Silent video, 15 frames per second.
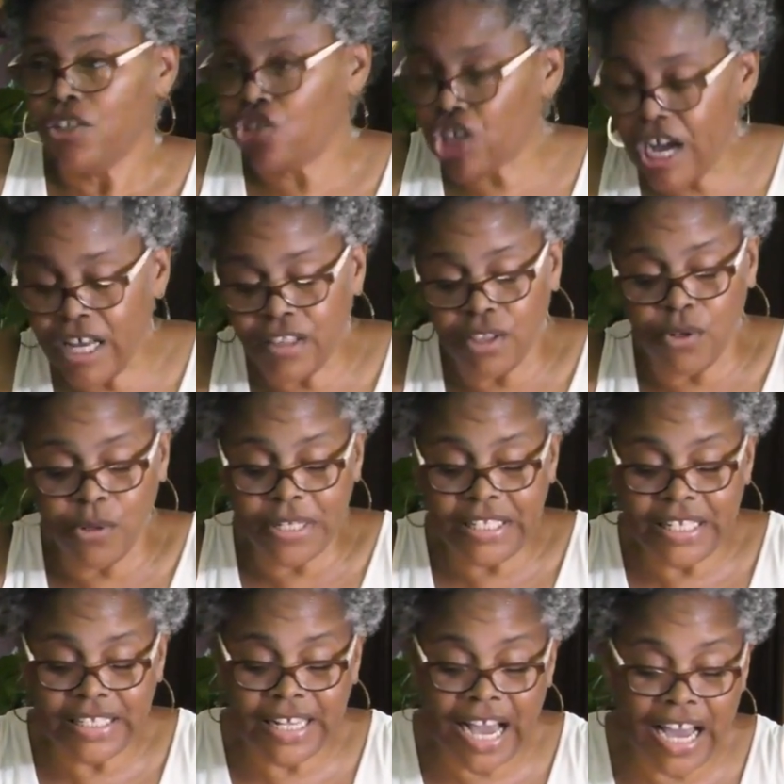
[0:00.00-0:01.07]
John Lewis
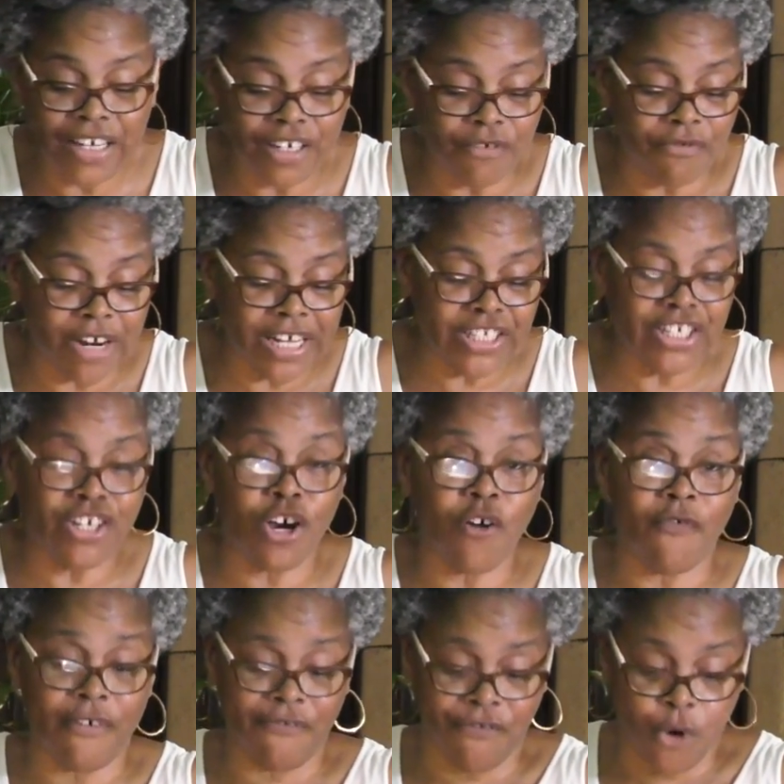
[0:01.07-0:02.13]
has gotten arrested
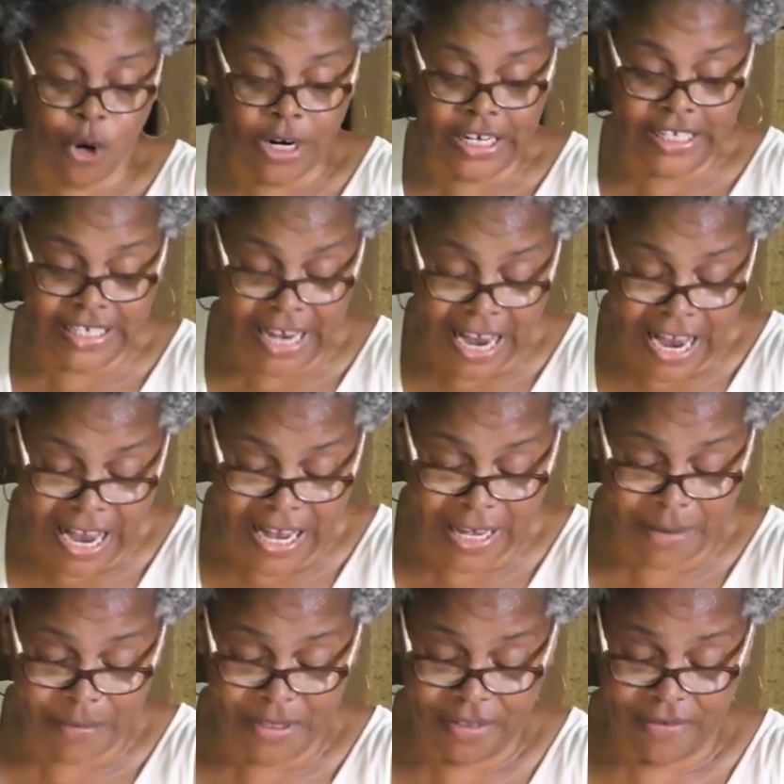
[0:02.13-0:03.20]
over 40
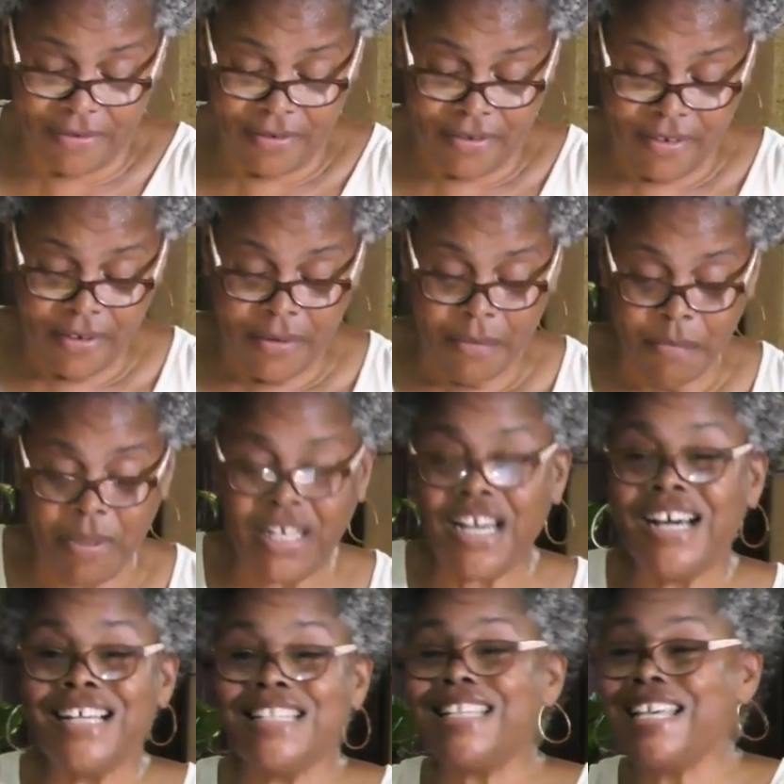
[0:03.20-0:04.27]
times
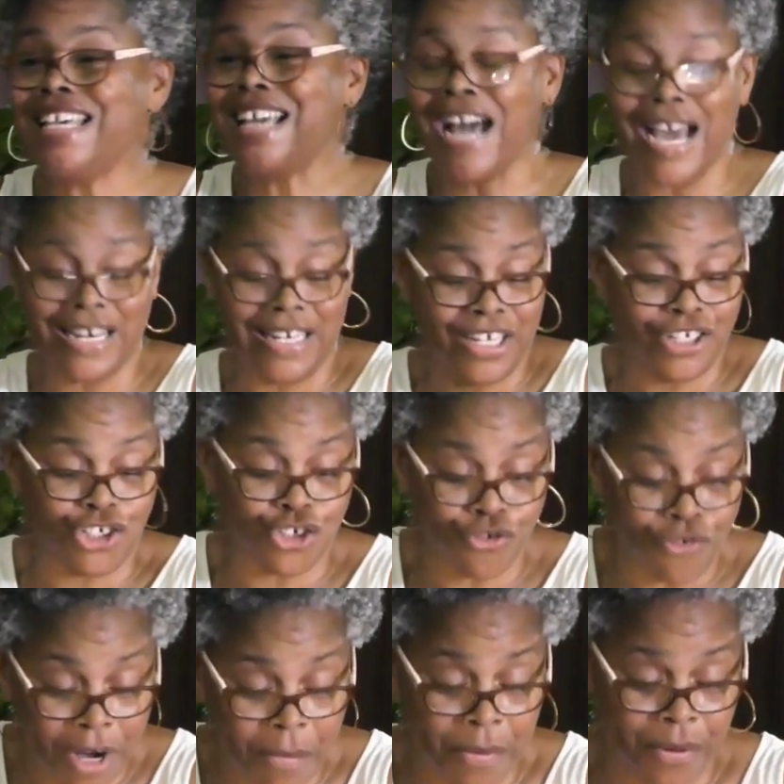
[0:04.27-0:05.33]
because he got in
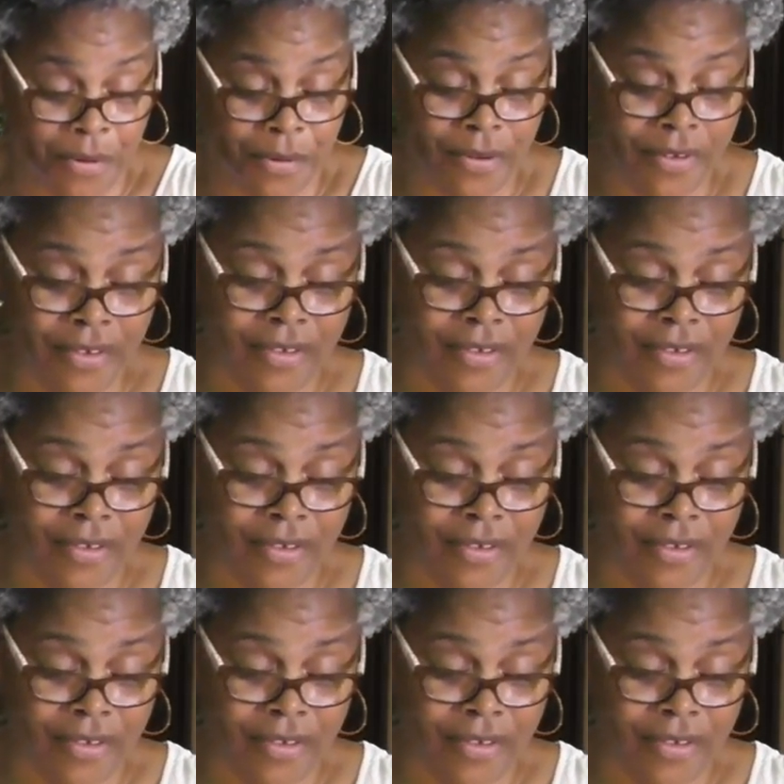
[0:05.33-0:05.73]
trouble.